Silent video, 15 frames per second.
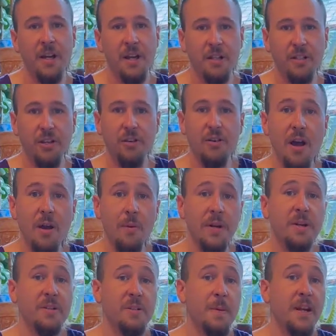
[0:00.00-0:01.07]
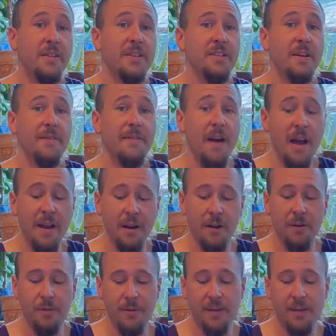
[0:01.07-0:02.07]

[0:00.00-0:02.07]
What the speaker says: So you when you're spinning this on fire,